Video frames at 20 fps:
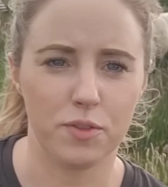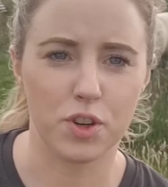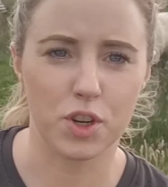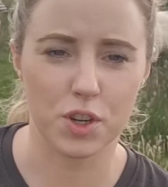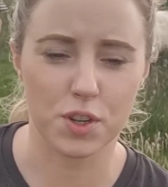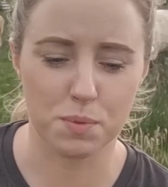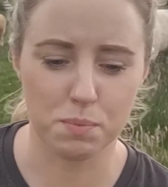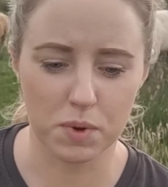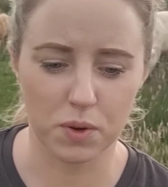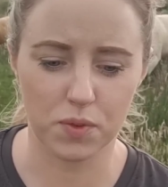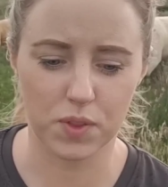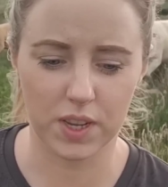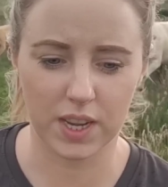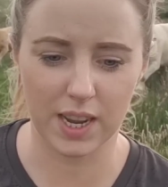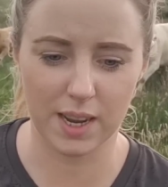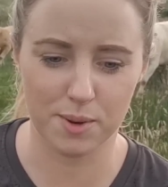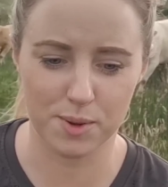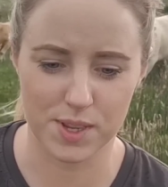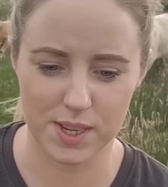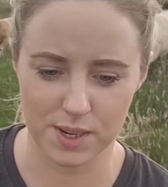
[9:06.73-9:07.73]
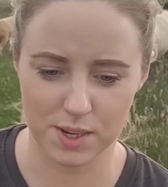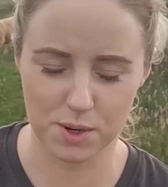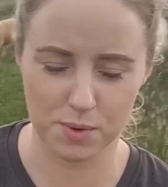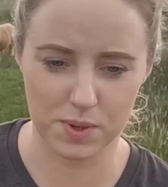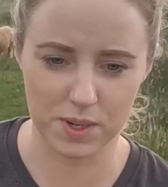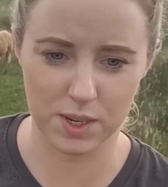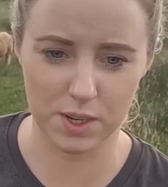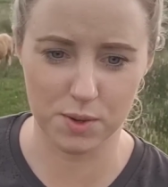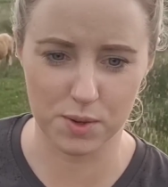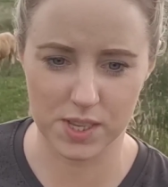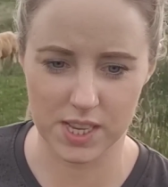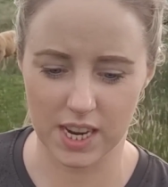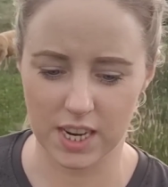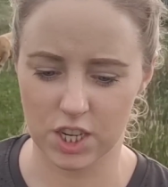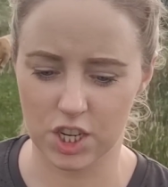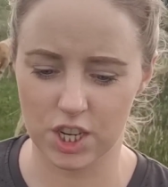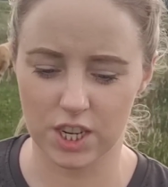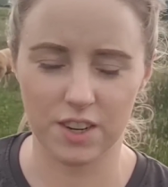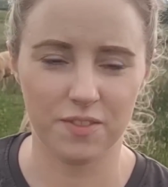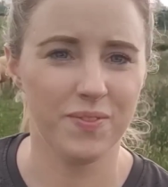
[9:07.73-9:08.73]
I've just moved the cows into a new
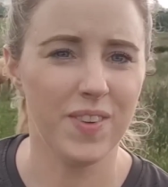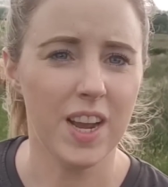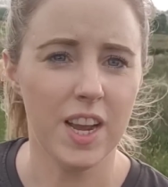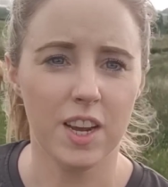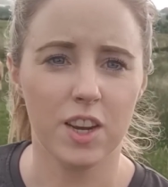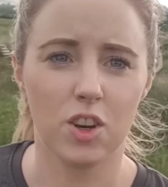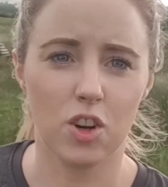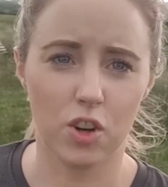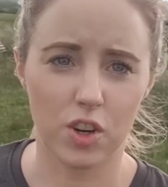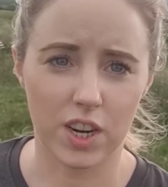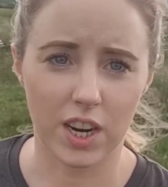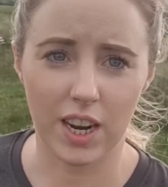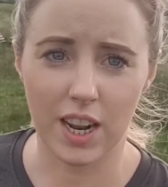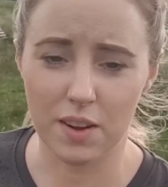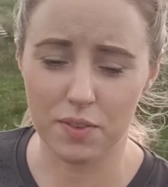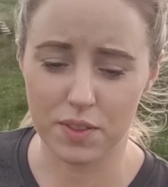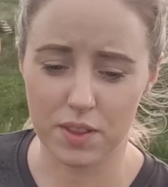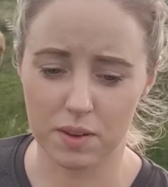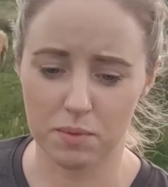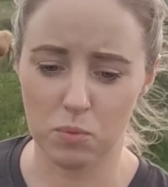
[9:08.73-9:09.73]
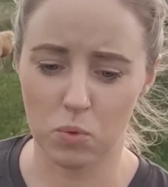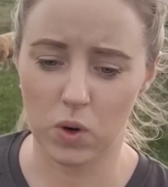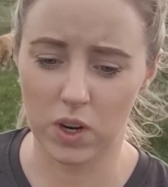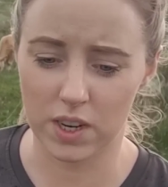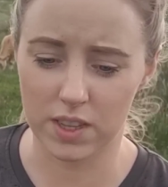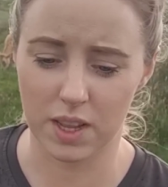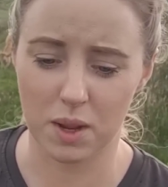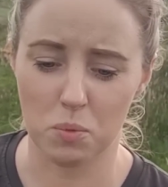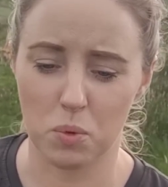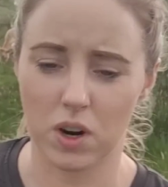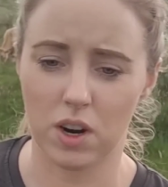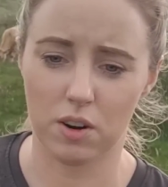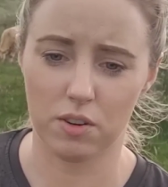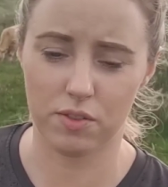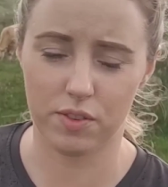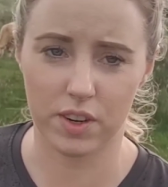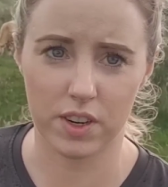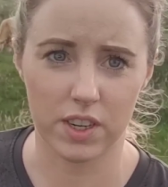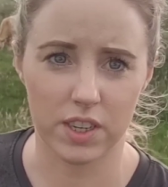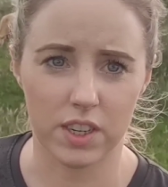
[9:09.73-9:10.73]
section. Could have left them where they were
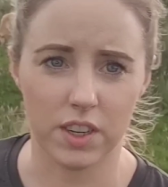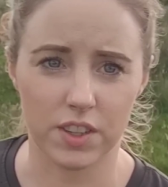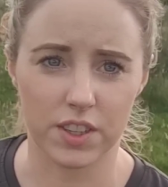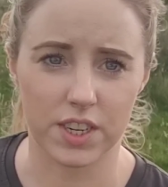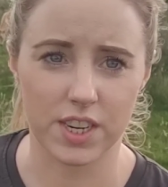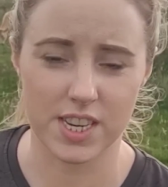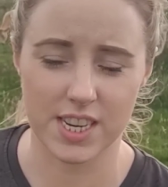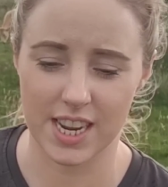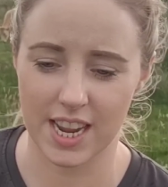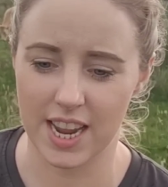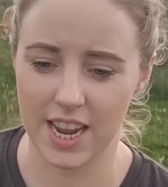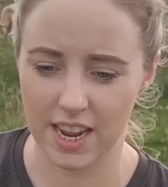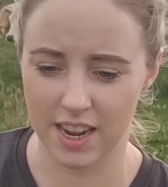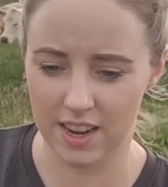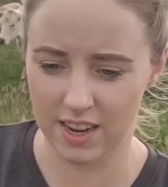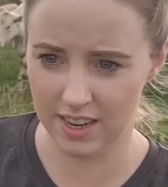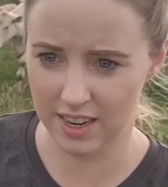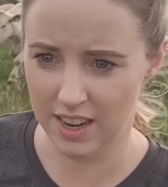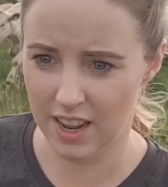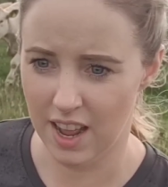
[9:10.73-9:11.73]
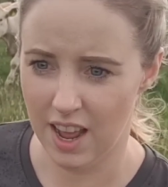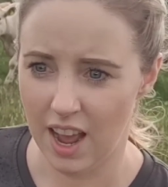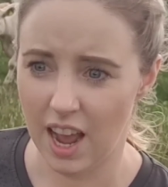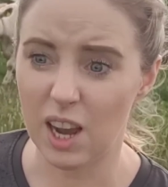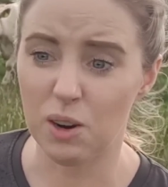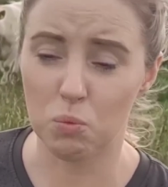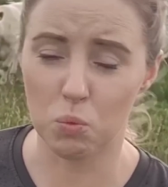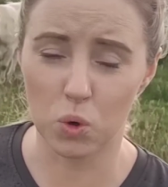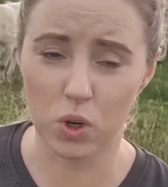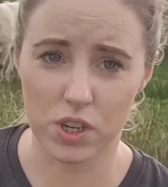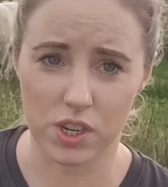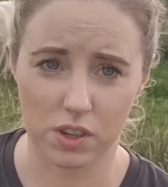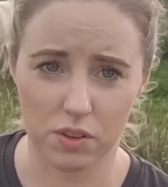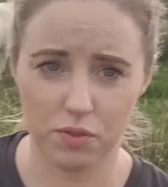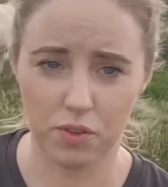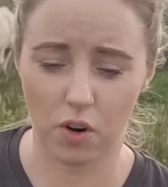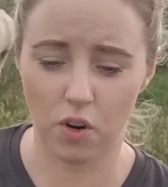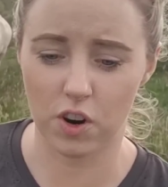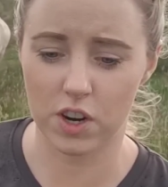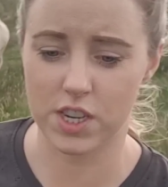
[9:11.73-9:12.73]
for another day and would
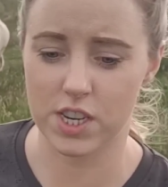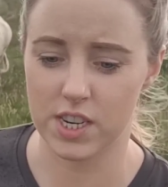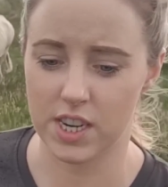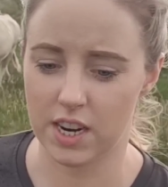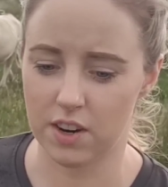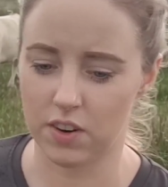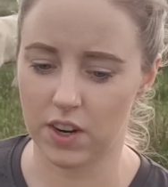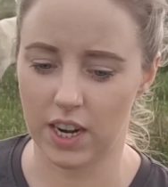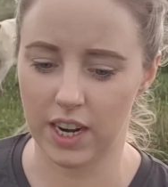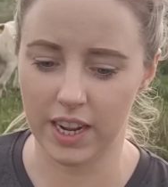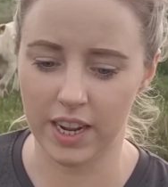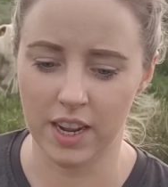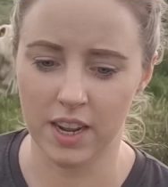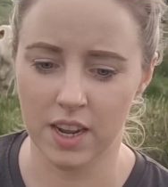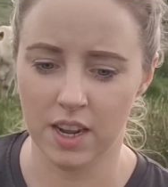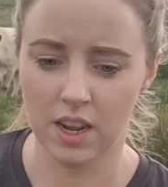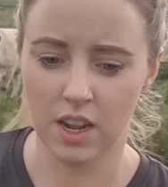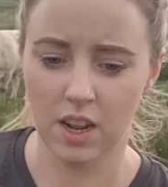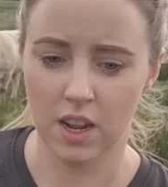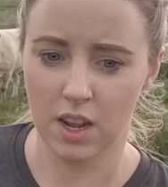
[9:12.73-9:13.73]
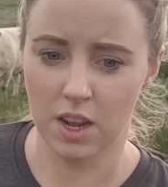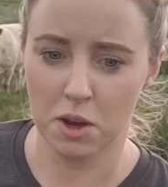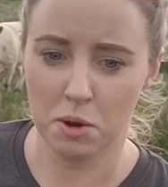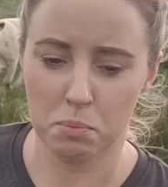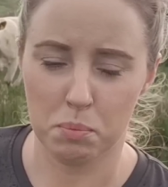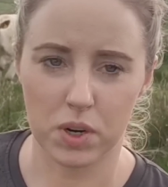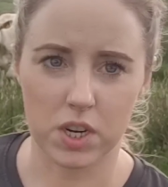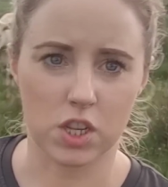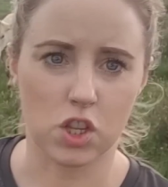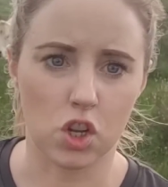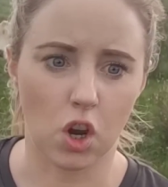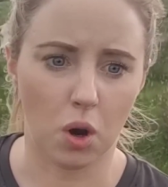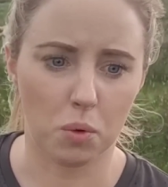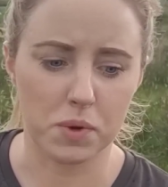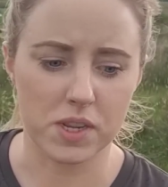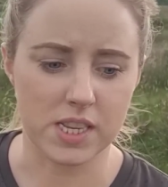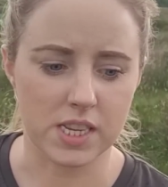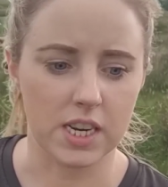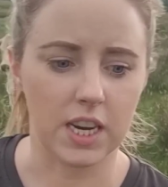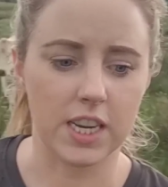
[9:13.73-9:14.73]
have ordinarily, but it's
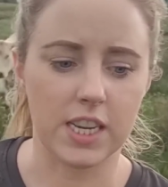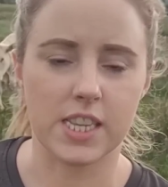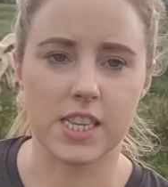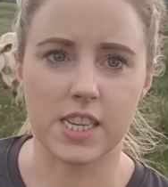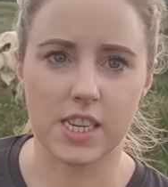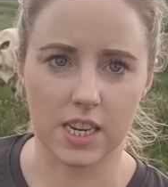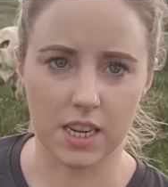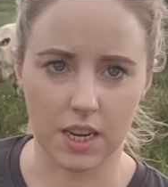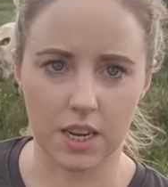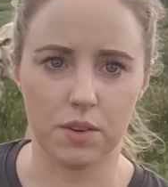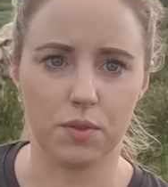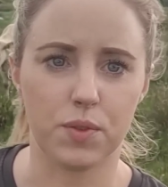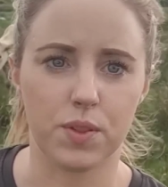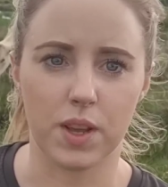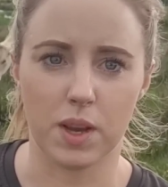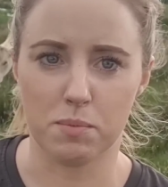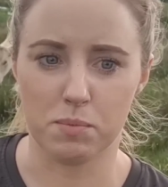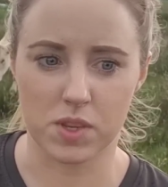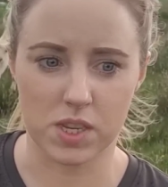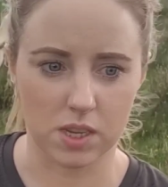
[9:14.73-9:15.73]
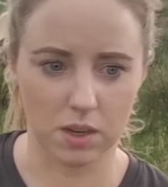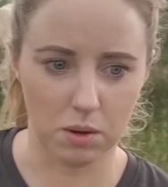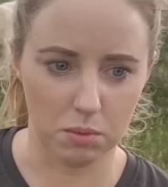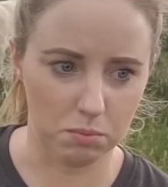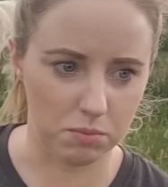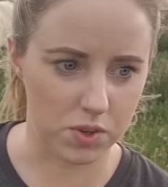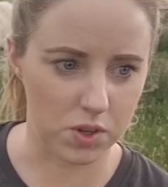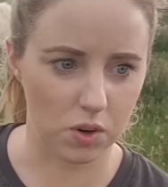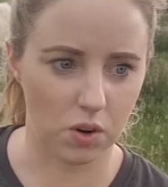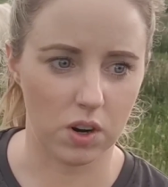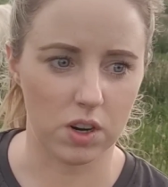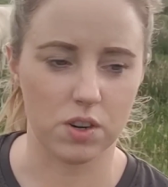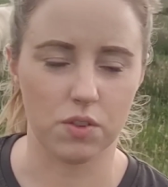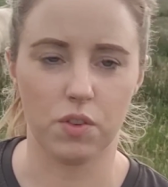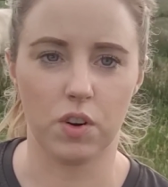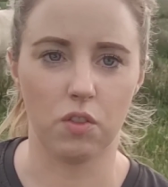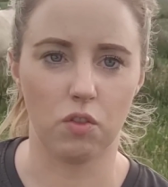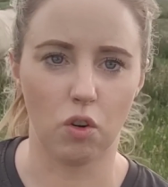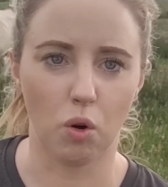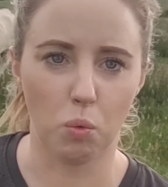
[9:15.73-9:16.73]
always nice to give them some sort
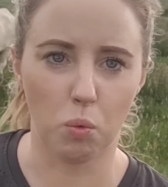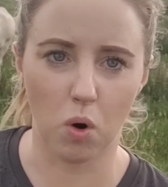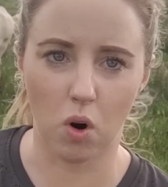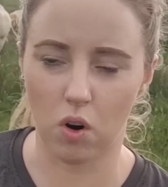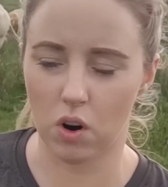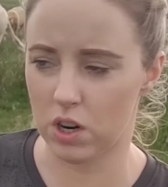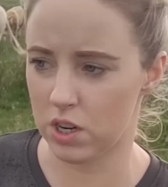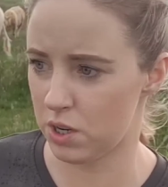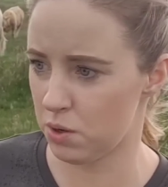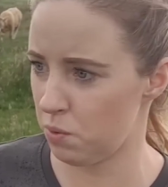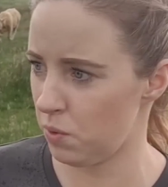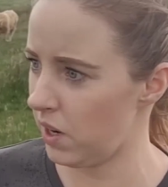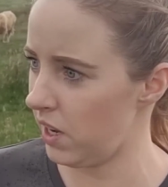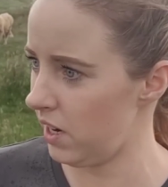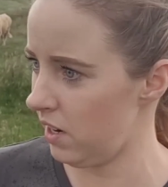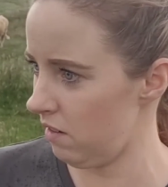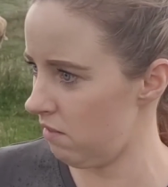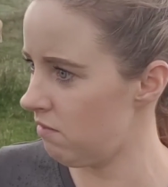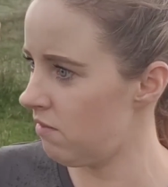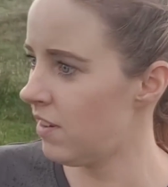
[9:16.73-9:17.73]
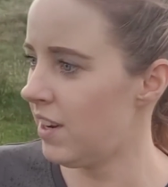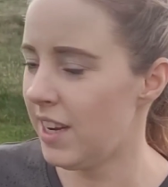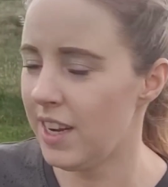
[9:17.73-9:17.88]
of a reward when